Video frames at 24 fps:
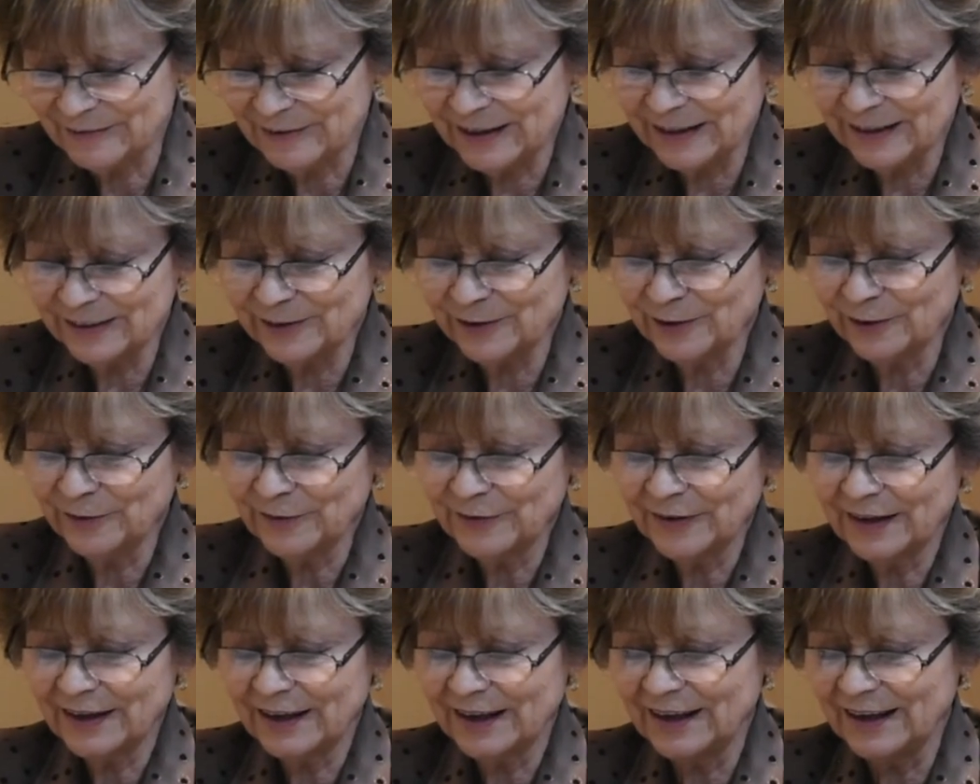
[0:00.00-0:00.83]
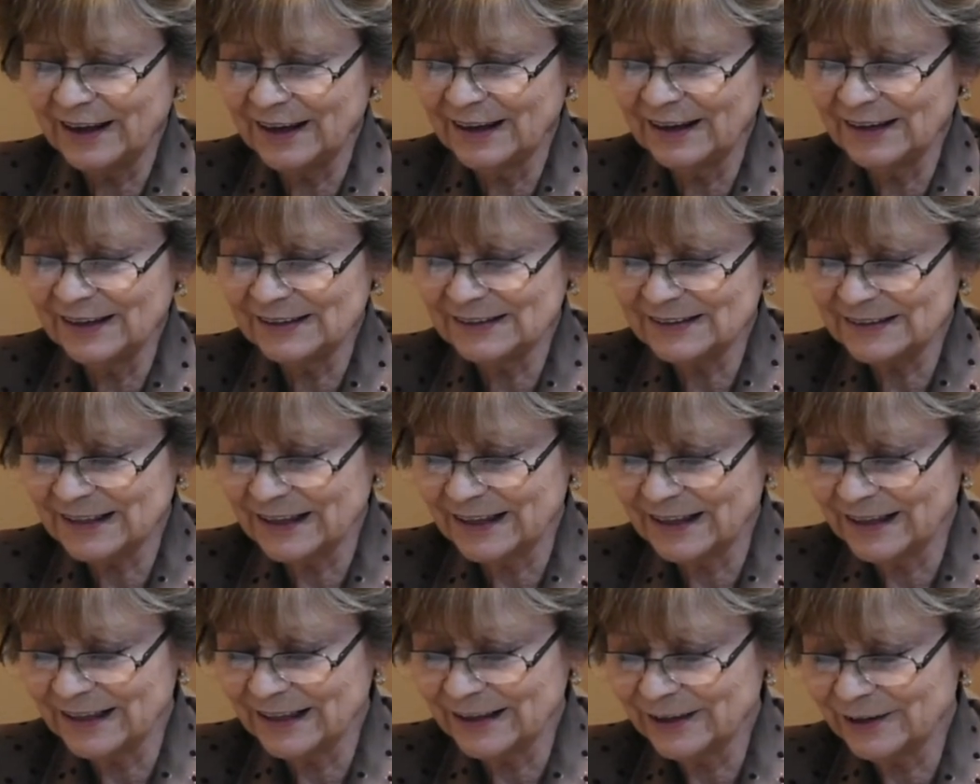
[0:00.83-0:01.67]
He is with
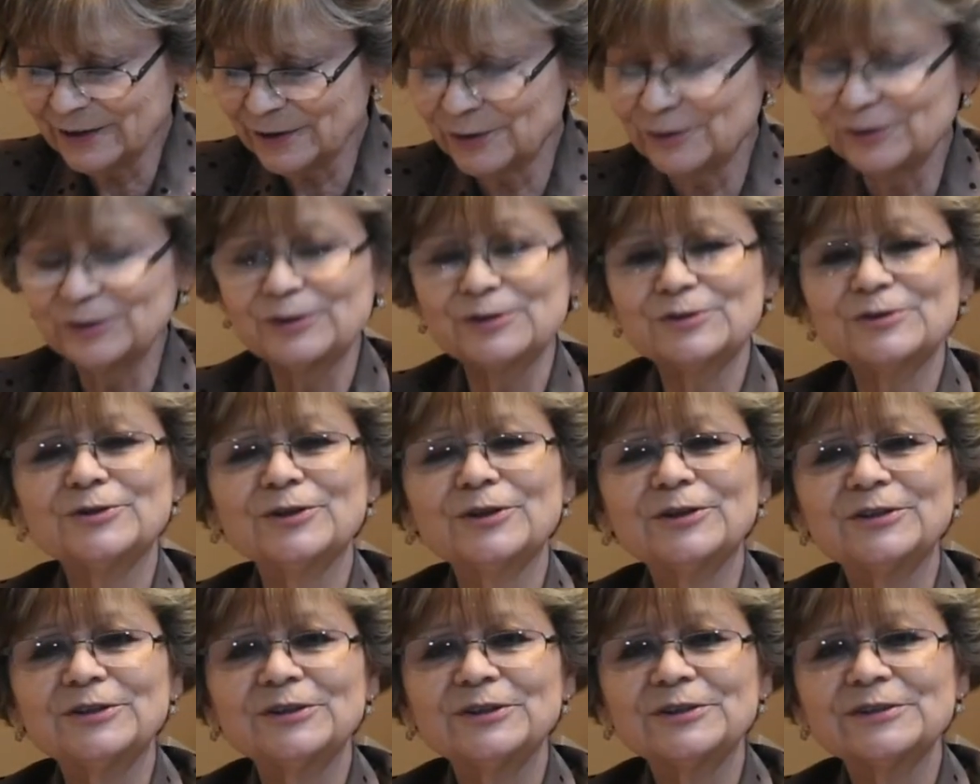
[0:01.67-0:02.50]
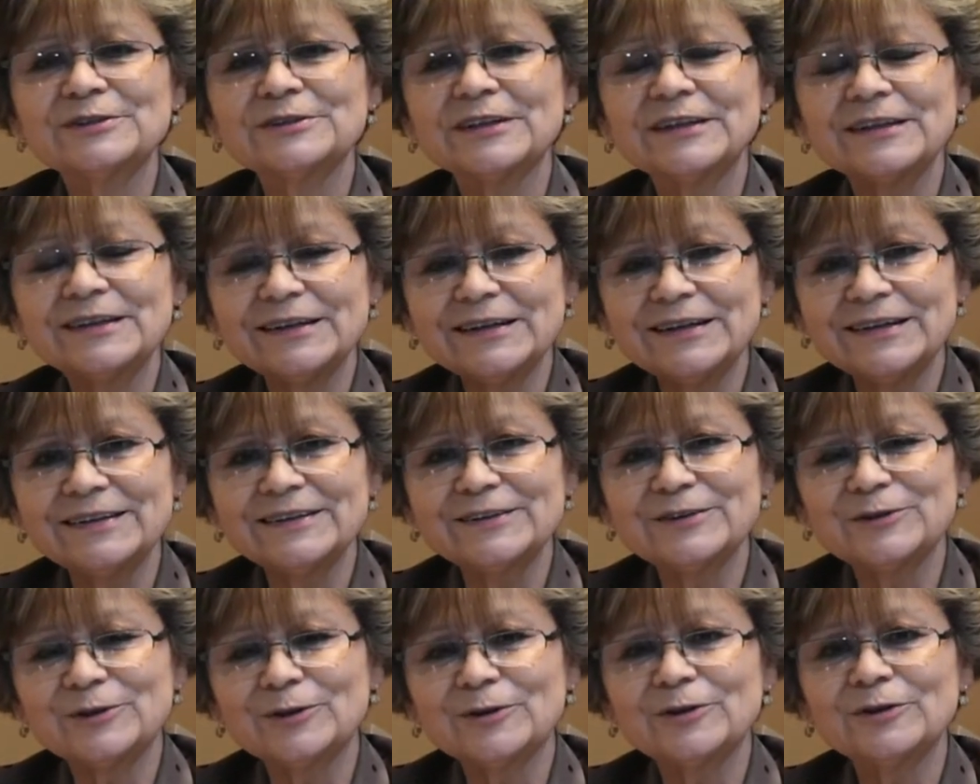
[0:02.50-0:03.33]
us at
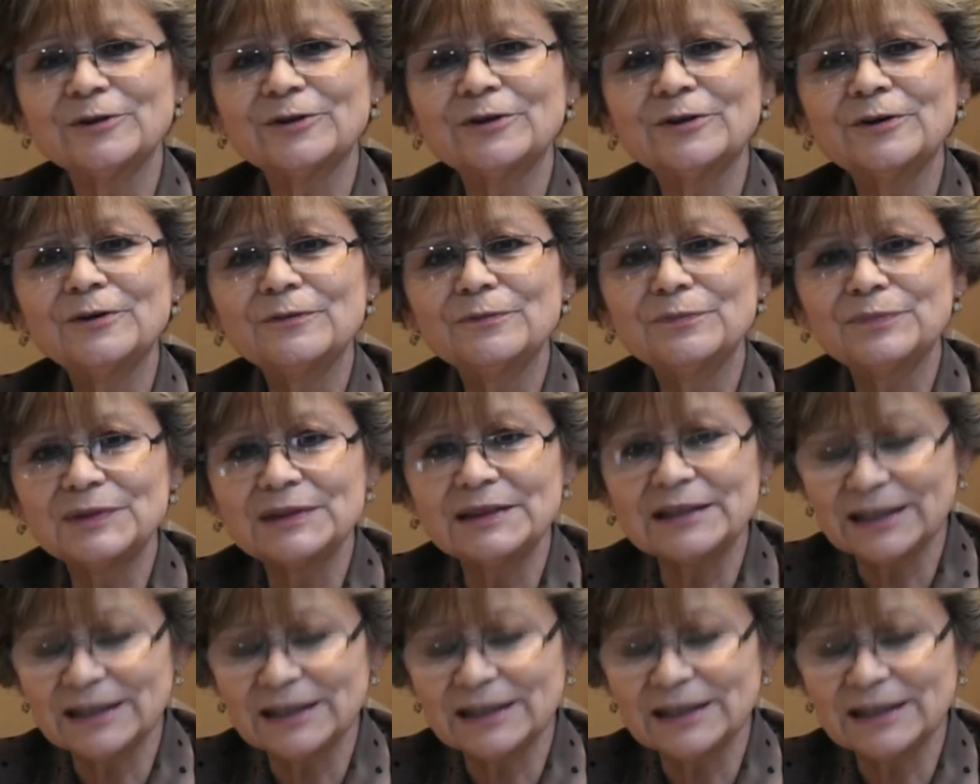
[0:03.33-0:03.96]
all times.